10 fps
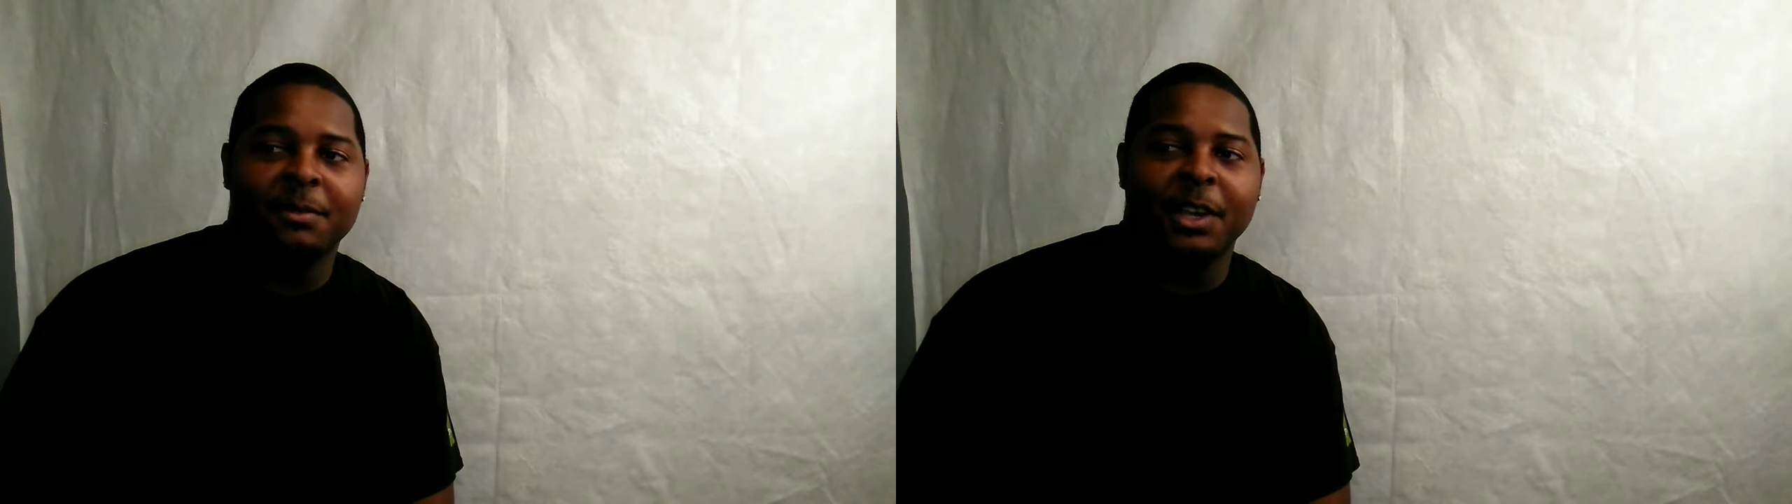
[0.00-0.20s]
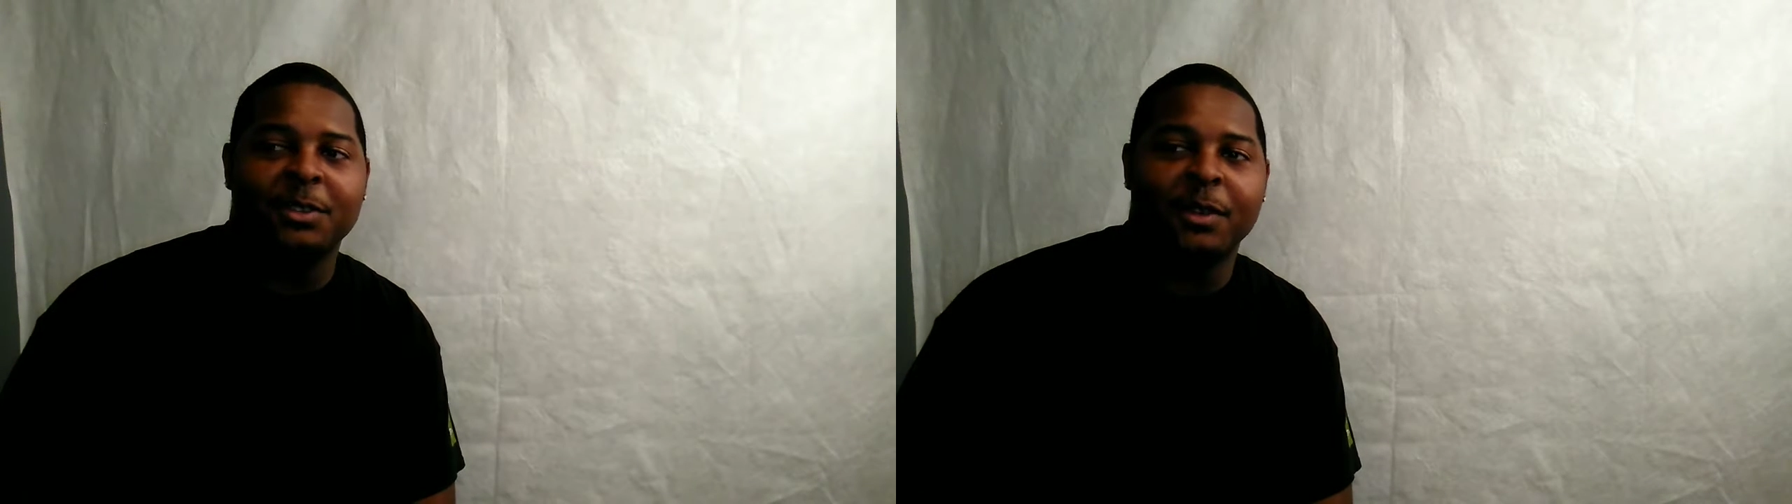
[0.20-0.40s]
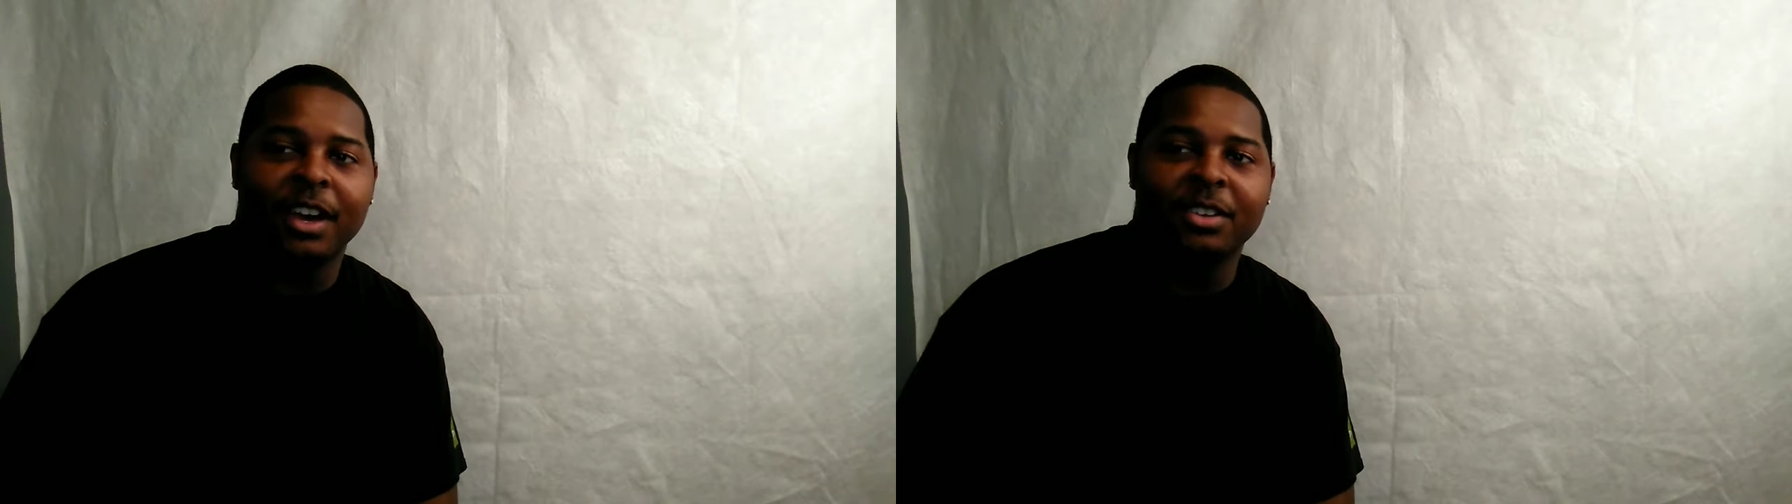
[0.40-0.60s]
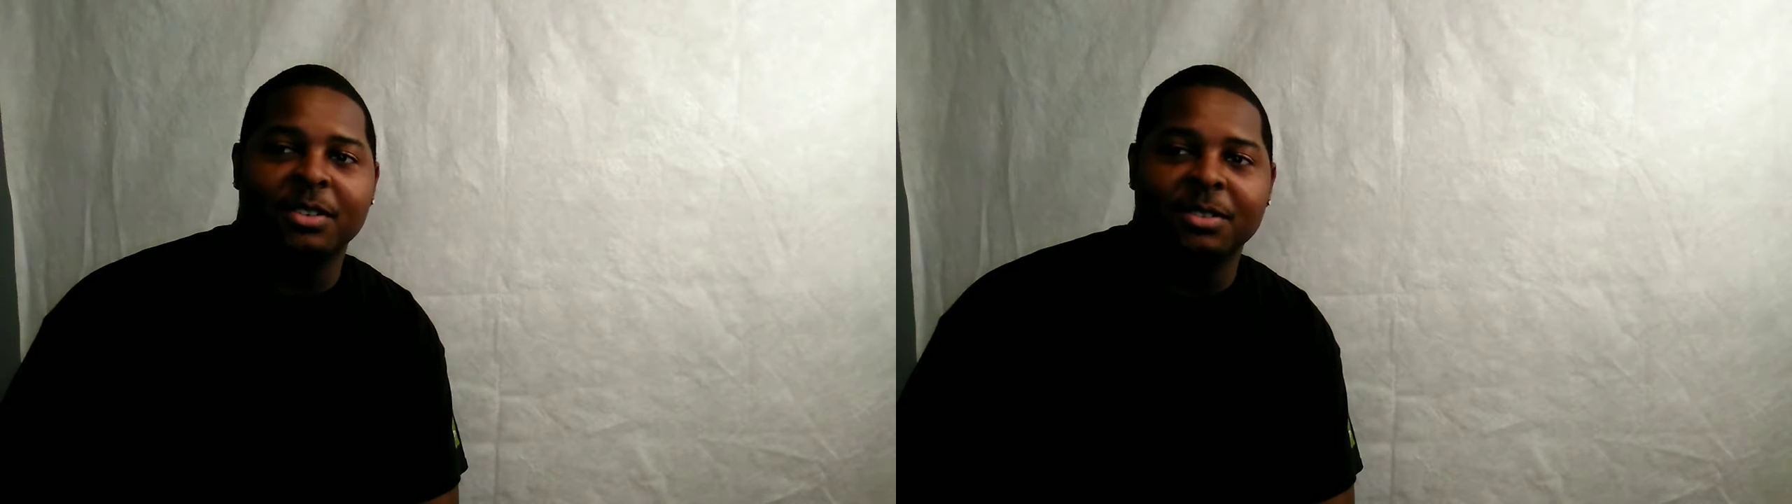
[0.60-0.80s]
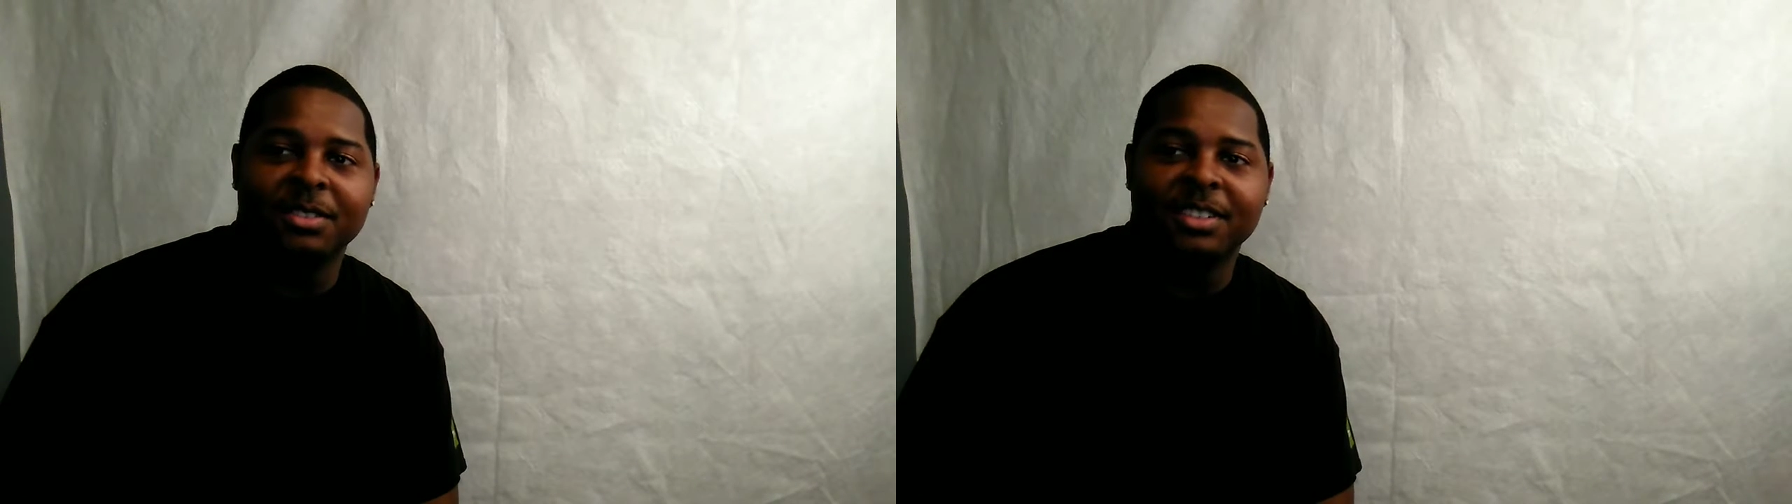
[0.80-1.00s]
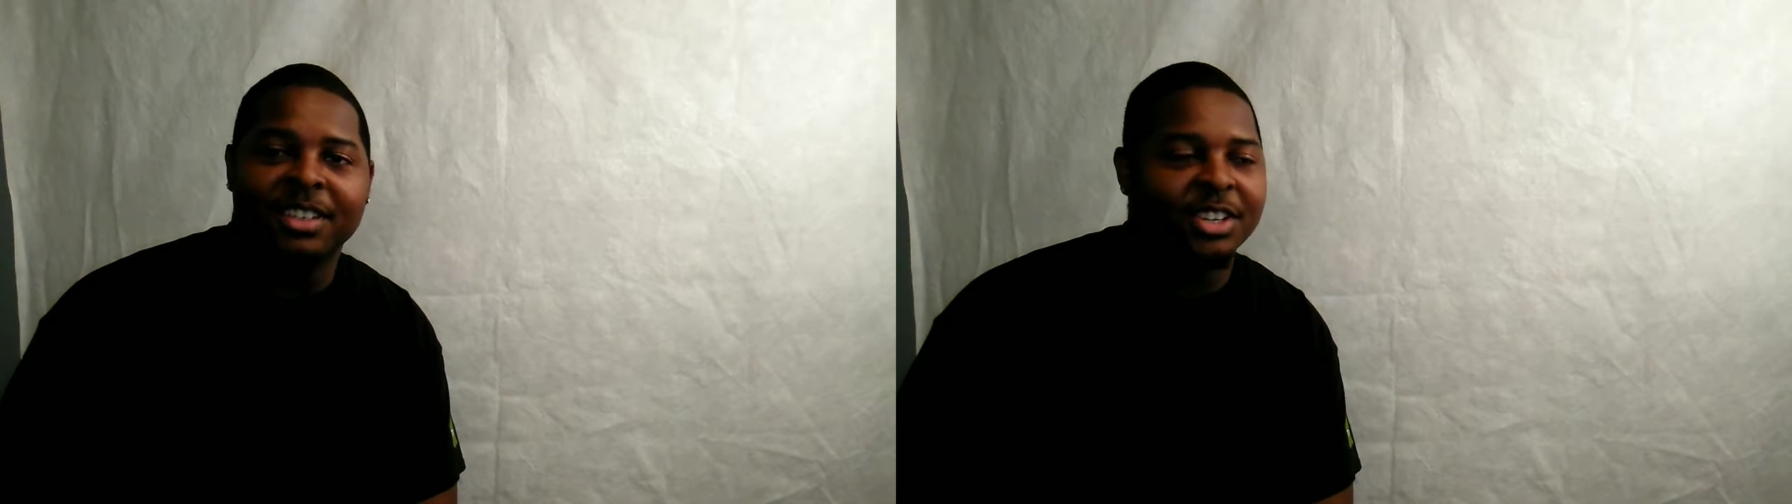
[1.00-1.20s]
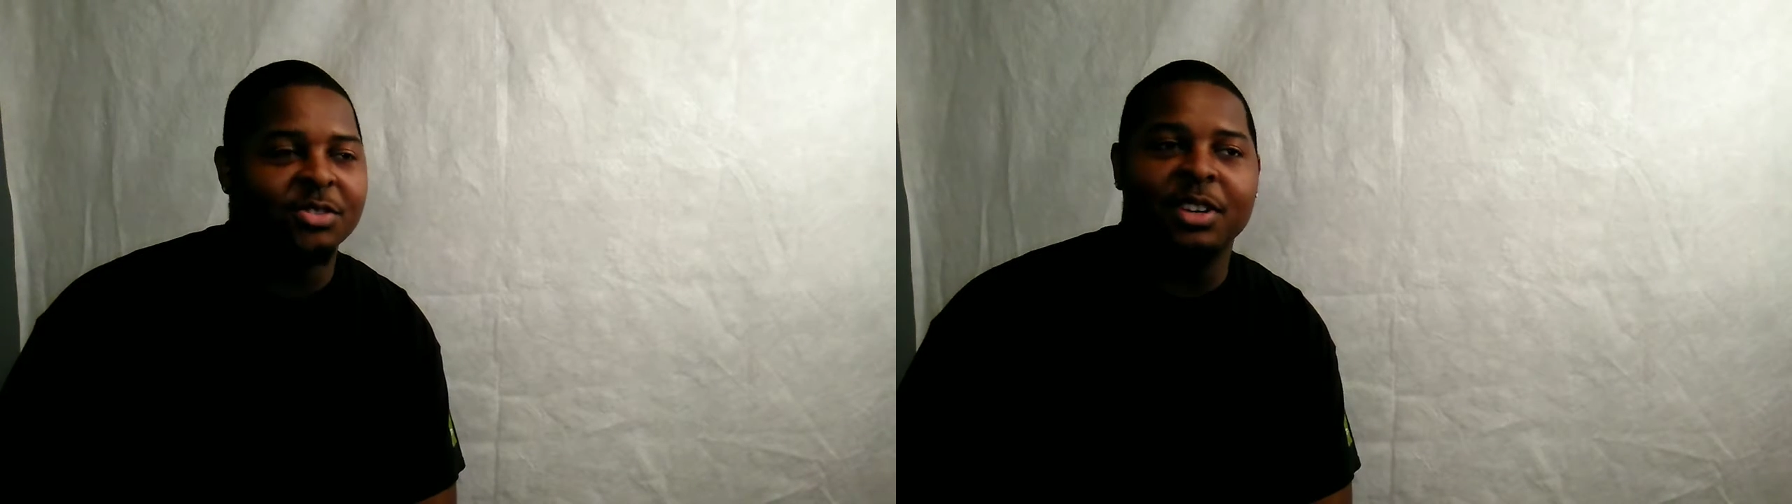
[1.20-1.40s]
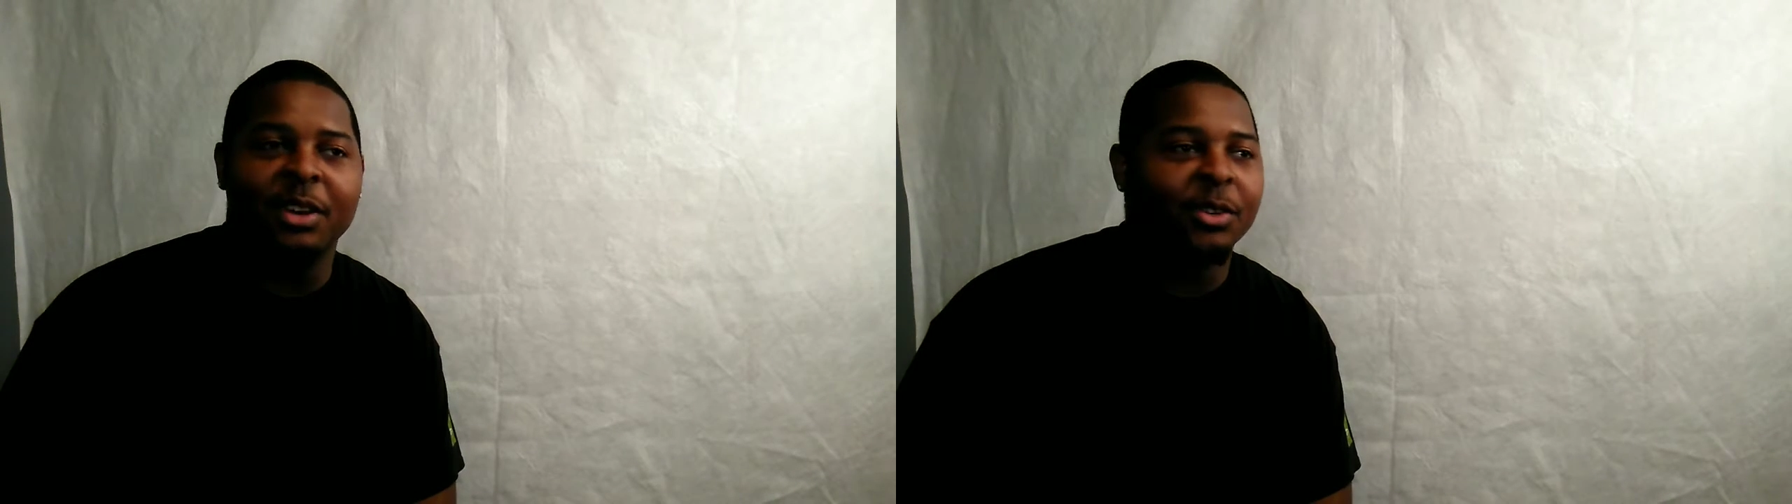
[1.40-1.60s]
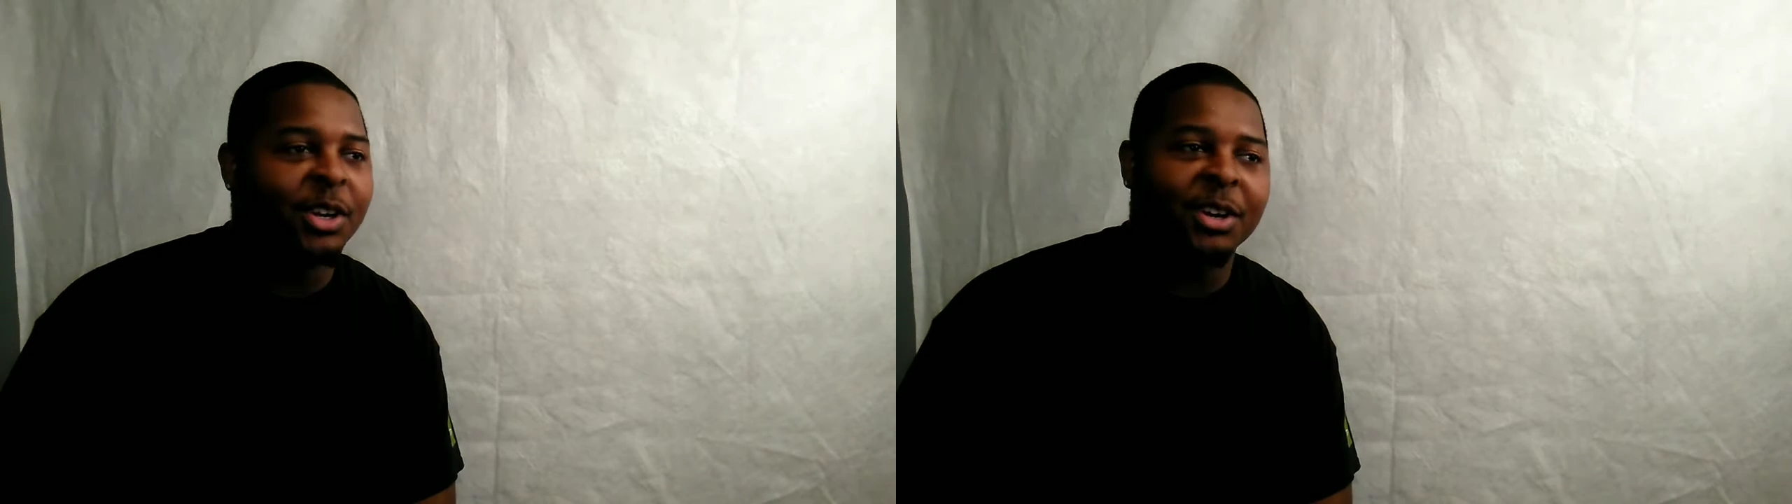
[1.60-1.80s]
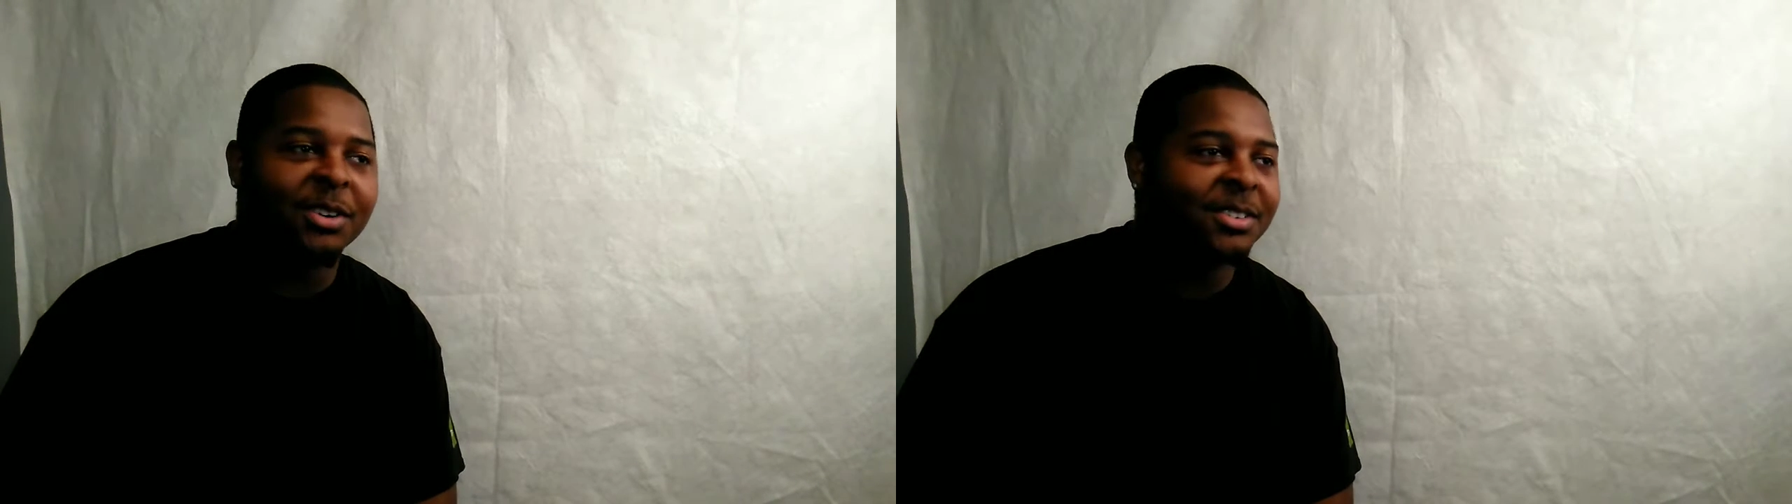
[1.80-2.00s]
face value because you never
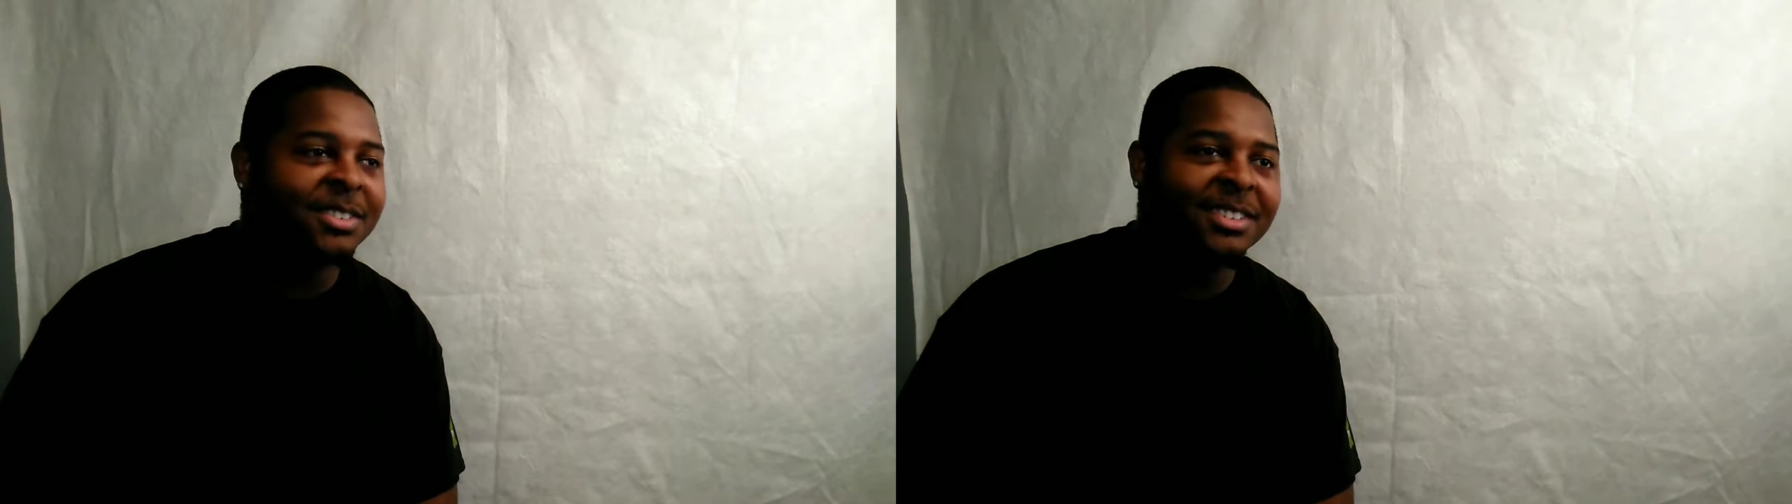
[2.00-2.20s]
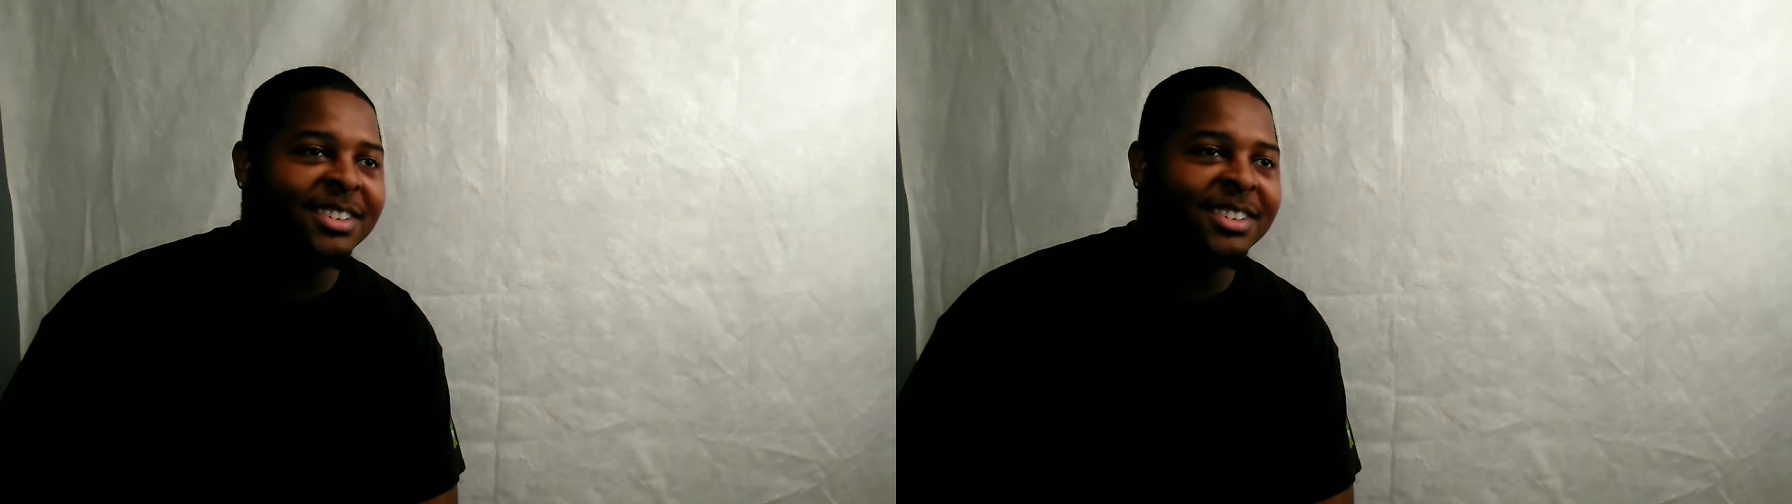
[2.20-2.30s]
know.